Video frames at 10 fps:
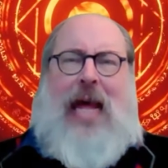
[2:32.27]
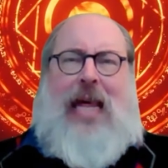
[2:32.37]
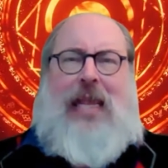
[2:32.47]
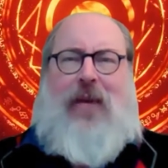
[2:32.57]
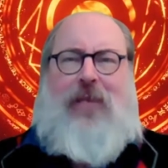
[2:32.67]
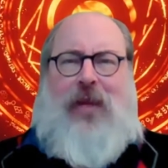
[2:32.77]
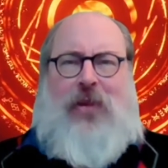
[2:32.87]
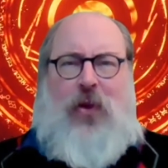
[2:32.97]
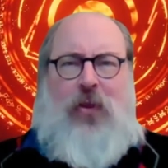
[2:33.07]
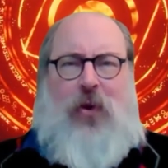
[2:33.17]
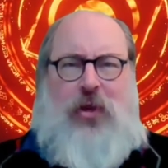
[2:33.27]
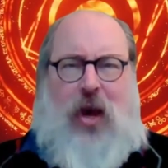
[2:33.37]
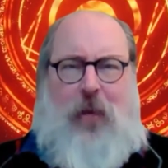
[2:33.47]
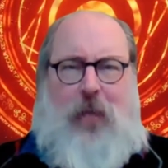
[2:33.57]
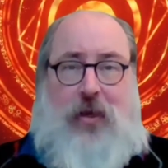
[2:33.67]
The evidence on those
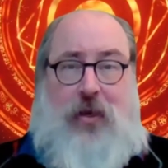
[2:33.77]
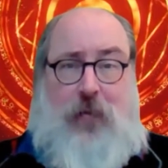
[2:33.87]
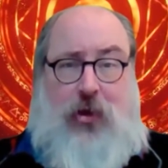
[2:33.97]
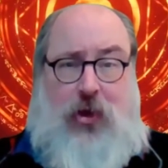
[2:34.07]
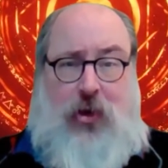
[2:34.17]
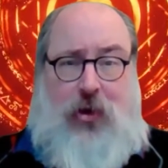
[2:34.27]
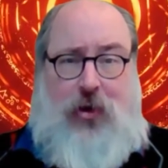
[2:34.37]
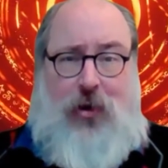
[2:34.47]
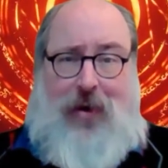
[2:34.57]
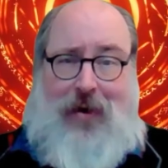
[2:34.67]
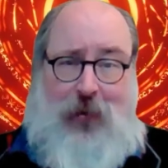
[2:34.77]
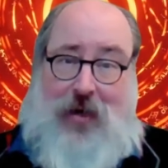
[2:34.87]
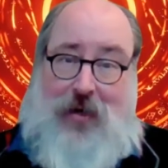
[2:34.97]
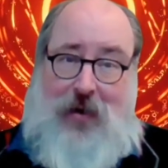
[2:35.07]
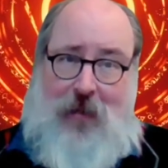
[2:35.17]
topics is obscure, and it
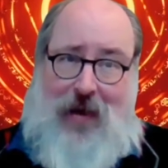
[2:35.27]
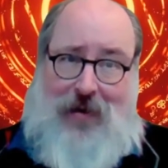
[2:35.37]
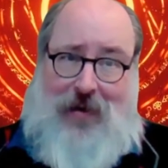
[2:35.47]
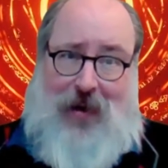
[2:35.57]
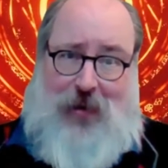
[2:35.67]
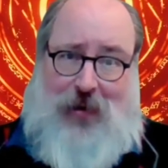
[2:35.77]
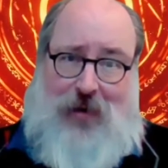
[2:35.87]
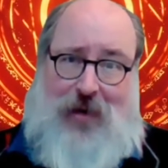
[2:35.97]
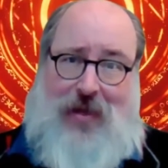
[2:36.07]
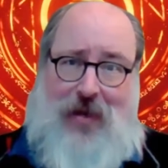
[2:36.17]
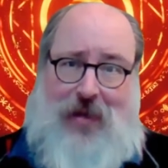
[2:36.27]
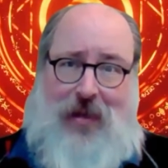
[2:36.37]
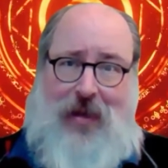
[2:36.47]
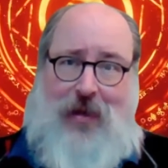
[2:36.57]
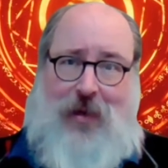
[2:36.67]
tweaks no man's nose to say such
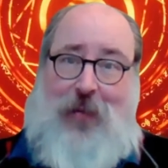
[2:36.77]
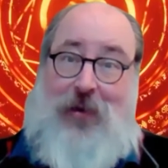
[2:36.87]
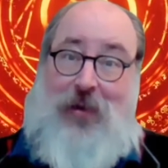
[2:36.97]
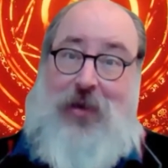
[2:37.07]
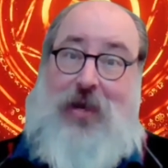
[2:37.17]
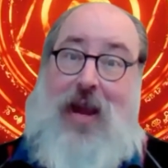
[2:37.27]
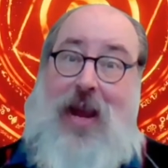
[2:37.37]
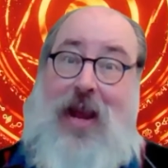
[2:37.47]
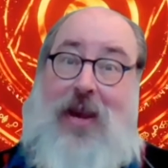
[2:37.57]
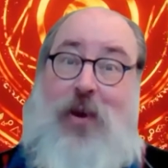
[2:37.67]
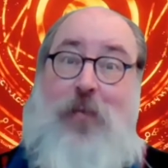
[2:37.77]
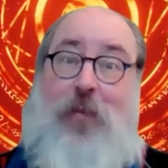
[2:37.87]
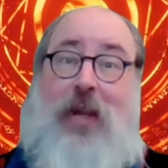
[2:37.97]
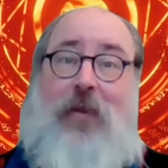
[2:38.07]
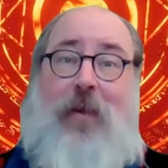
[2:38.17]
things. But to say you
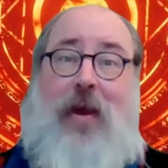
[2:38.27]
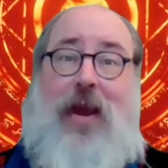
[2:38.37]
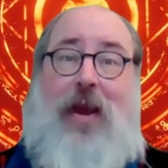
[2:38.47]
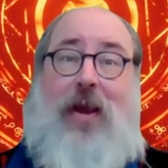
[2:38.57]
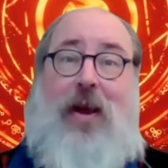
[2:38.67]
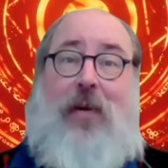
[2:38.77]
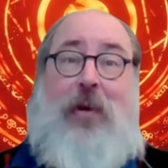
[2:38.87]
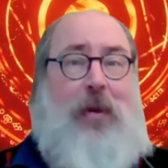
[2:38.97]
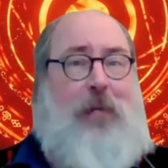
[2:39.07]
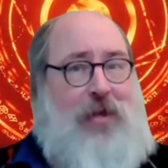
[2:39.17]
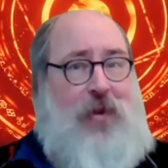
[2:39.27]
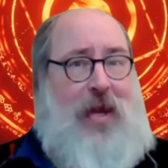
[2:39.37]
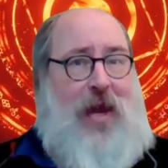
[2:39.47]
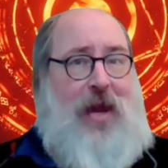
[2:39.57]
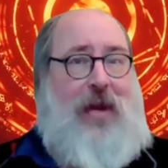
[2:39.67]
believe a man, merely by so
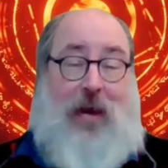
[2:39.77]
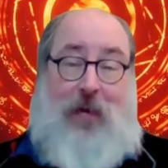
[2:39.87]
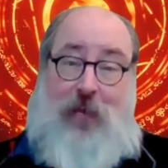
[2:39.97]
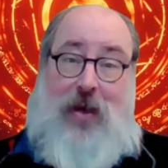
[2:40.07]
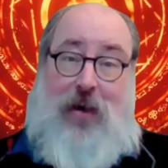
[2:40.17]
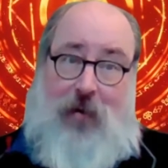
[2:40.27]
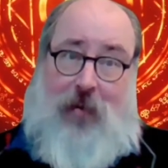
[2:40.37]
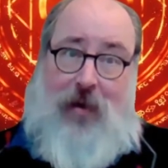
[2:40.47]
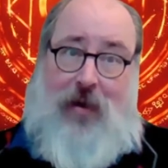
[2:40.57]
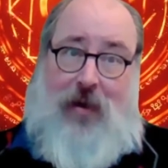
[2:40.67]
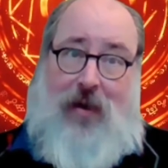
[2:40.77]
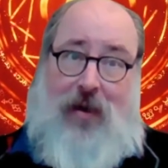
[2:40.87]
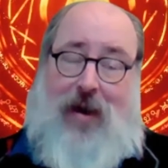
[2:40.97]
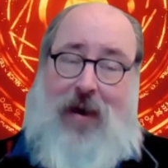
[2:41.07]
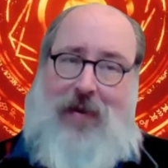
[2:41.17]
saying, can be a woman,
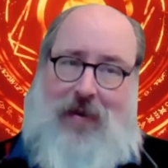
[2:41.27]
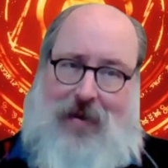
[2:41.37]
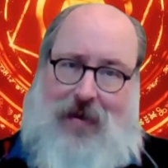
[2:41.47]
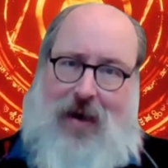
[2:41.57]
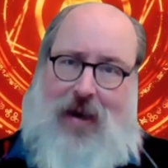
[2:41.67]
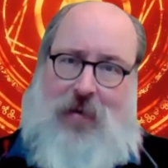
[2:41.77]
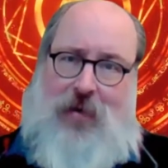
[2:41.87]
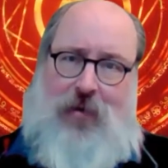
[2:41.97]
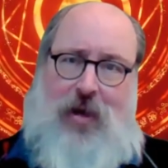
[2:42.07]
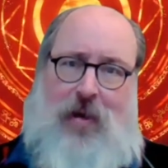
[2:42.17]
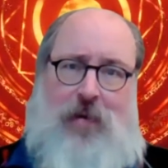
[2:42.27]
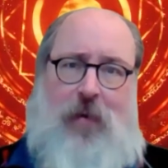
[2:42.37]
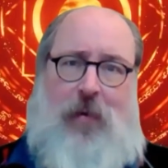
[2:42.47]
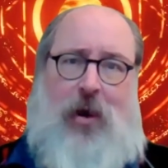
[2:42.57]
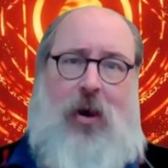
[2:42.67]
and that society must treat him as a
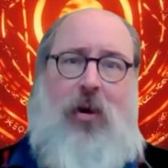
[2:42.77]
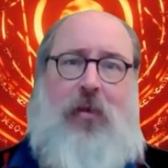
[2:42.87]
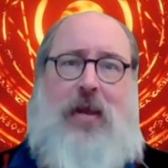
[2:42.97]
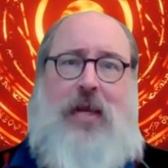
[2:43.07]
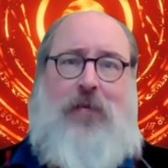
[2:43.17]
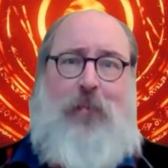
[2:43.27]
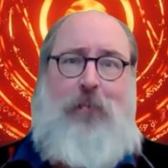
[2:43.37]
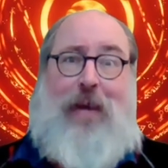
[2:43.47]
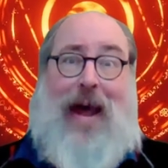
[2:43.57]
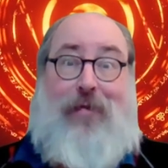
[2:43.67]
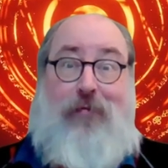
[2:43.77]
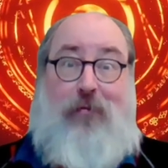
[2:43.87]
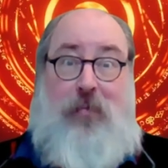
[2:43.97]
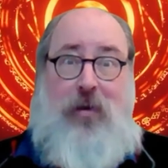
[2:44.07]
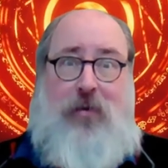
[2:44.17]
woman in all things from
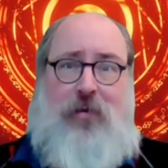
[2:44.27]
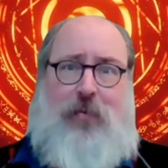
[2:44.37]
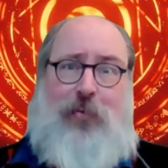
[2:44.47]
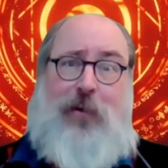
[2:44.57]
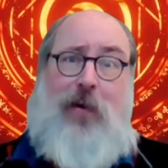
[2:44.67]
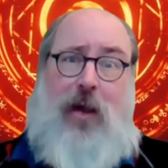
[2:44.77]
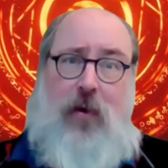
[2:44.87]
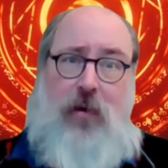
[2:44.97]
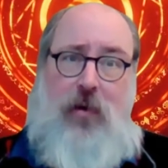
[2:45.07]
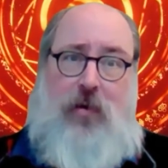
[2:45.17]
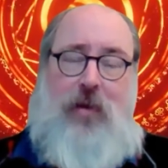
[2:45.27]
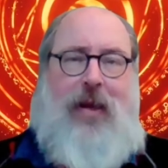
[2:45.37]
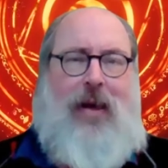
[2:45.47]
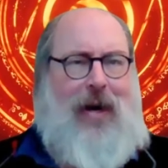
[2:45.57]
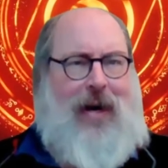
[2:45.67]
bathroom use to pronoun use,
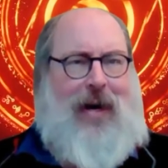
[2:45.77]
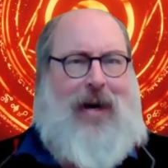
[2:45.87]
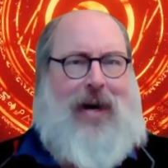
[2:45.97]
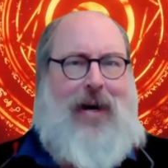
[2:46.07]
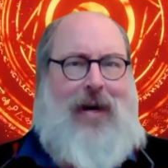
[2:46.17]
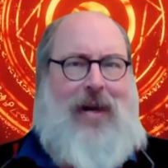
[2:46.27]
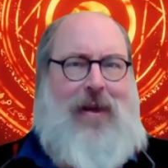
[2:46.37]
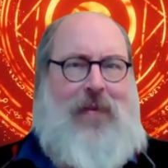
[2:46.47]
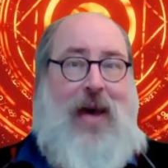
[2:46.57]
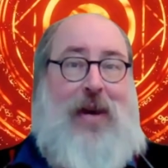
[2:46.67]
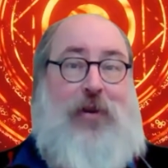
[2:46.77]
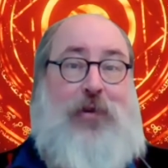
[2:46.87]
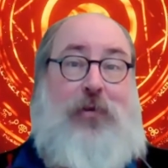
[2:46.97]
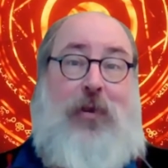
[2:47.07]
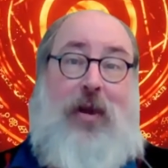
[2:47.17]
aha, that is
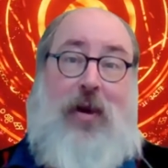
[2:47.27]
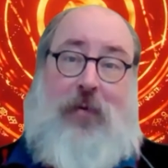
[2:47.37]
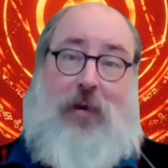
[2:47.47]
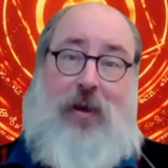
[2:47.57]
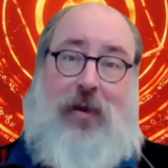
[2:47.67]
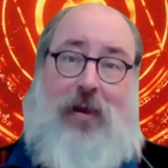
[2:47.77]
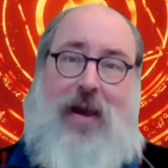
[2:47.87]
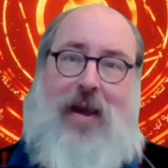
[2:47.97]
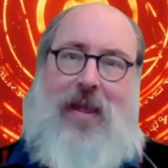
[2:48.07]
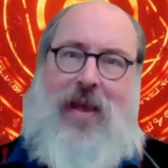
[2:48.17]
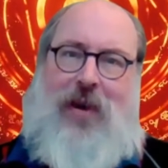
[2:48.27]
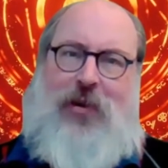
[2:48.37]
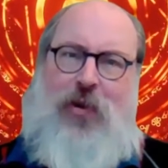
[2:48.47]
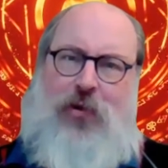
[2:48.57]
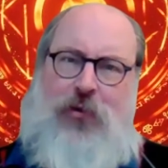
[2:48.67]
truly unreal. That
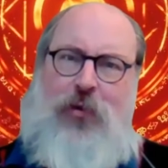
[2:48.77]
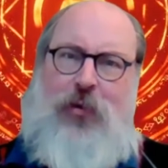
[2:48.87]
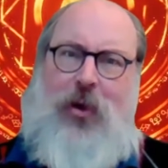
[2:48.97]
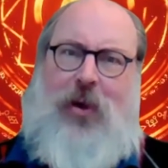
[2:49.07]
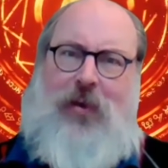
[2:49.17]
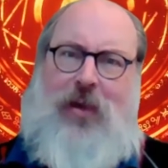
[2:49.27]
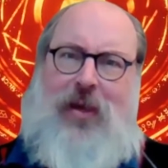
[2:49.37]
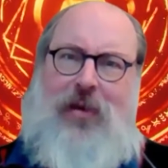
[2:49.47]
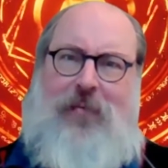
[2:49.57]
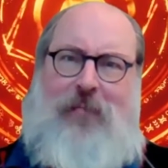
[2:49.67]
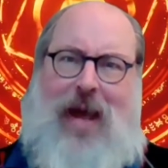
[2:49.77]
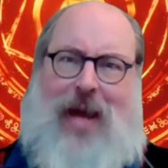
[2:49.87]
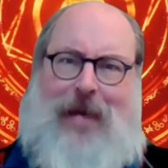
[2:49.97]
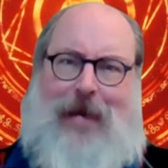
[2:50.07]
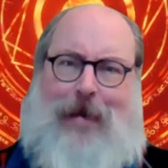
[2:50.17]
shows true loyalty to
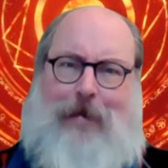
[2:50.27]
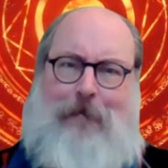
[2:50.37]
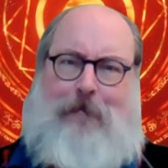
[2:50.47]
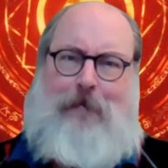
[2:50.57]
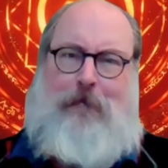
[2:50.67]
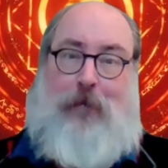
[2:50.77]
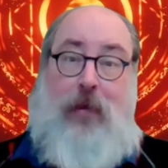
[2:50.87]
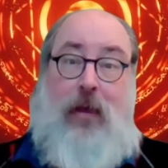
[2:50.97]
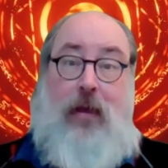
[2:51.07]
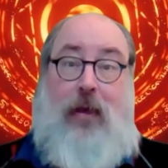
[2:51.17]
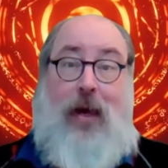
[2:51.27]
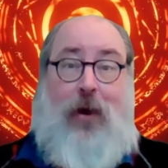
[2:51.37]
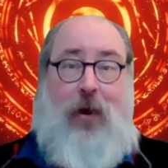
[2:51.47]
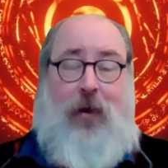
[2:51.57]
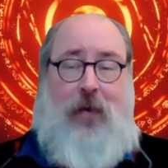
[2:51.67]
madness. I
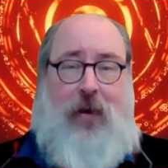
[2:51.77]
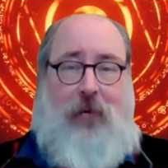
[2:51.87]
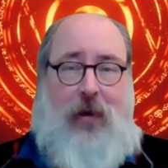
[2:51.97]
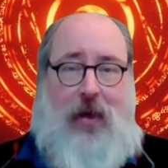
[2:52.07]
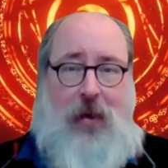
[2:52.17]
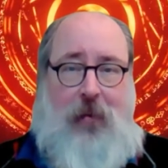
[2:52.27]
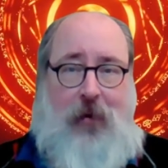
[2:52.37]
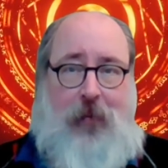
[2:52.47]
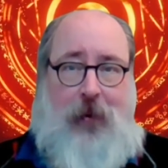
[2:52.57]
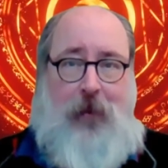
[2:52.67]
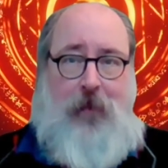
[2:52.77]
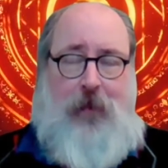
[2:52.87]
call it the unreality principle.